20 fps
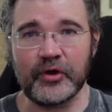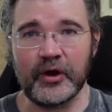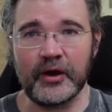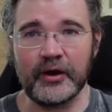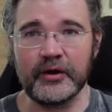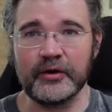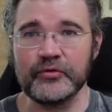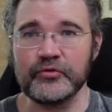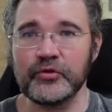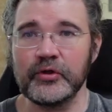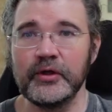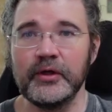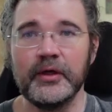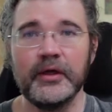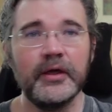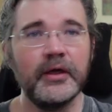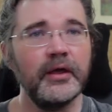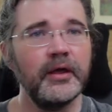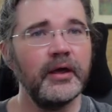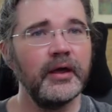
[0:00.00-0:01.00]
charge.
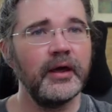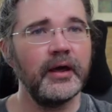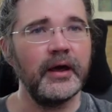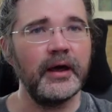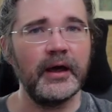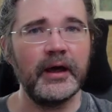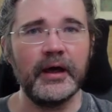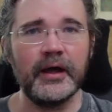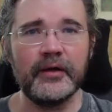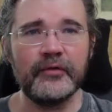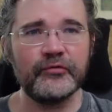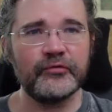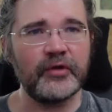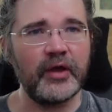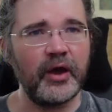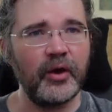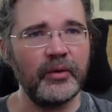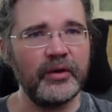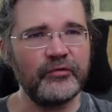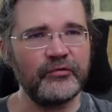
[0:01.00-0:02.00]
Uh,
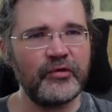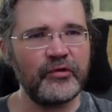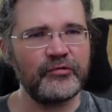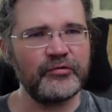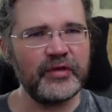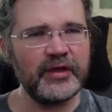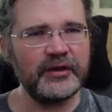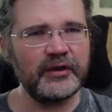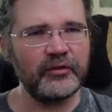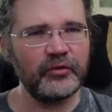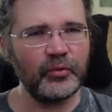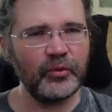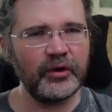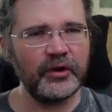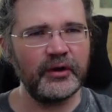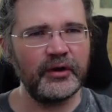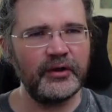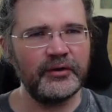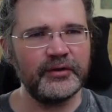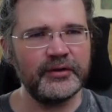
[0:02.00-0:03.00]
so is this the end of the
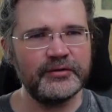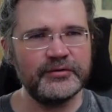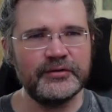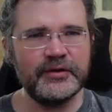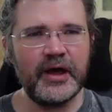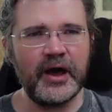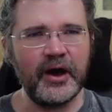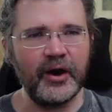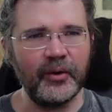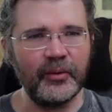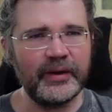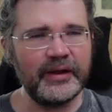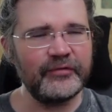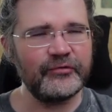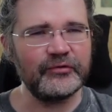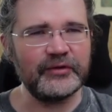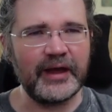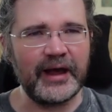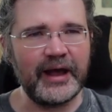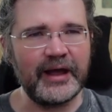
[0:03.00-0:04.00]
world? No,
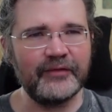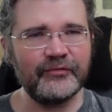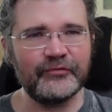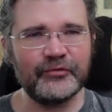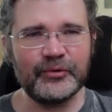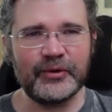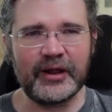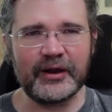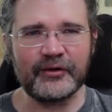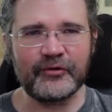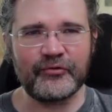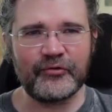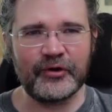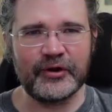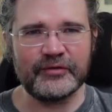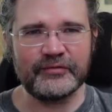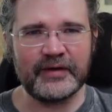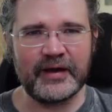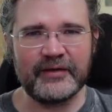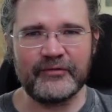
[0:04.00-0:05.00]
it's not.
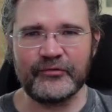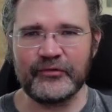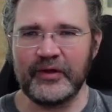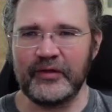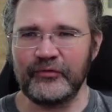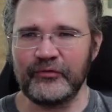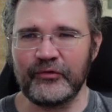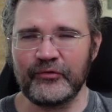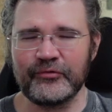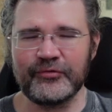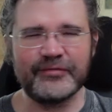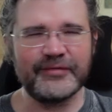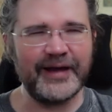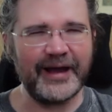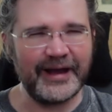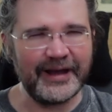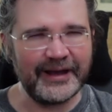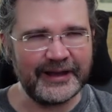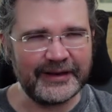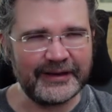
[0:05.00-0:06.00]
$2.35 is
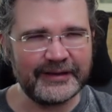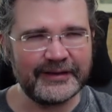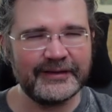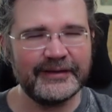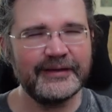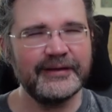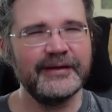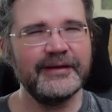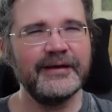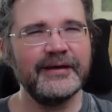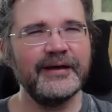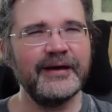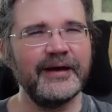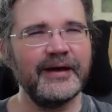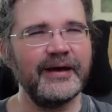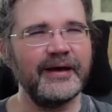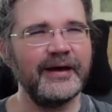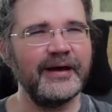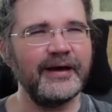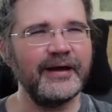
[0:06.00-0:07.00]
fine.
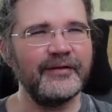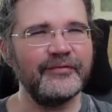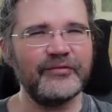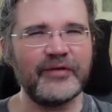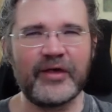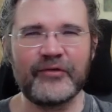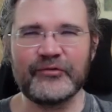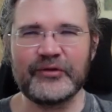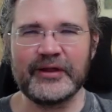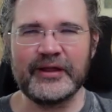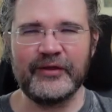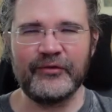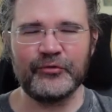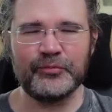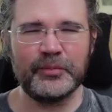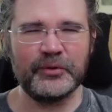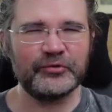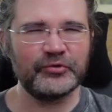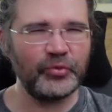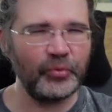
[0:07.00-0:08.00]
Uh, Tesla is
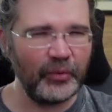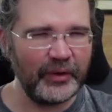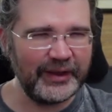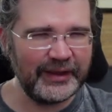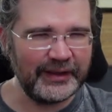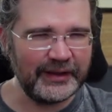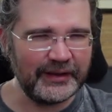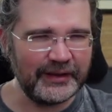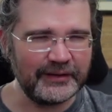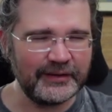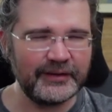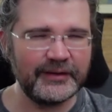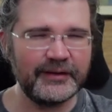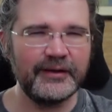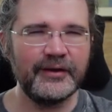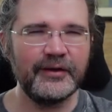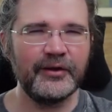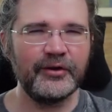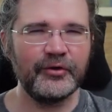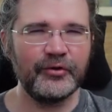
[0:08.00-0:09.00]
between
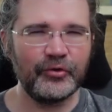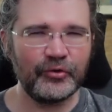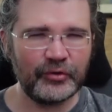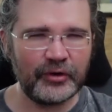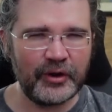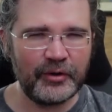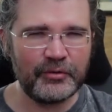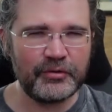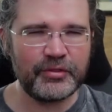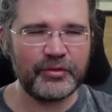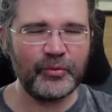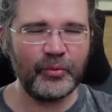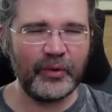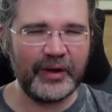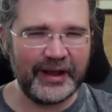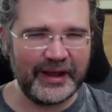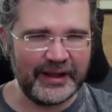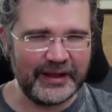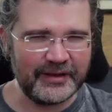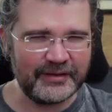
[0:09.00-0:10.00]
growth
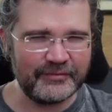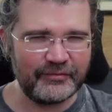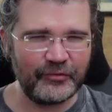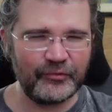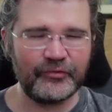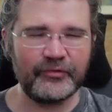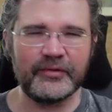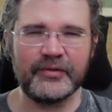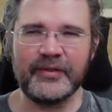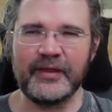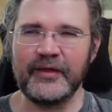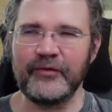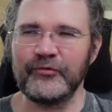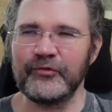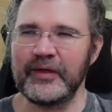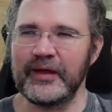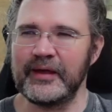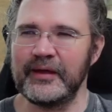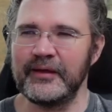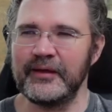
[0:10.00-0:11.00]
waves, they
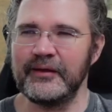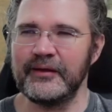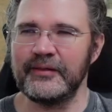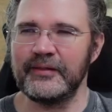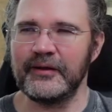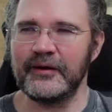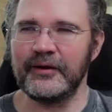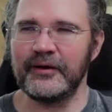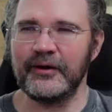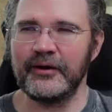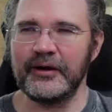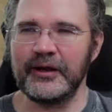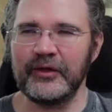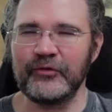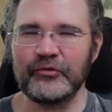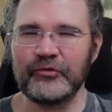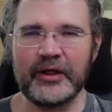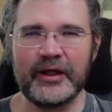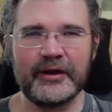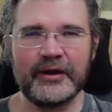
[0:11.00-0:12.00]
say in their
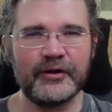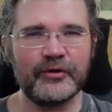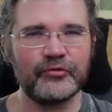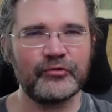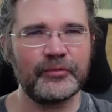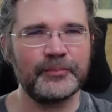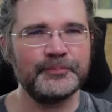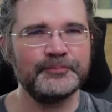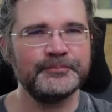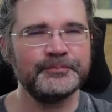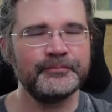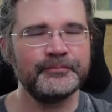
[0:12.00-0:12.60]
earnings letters.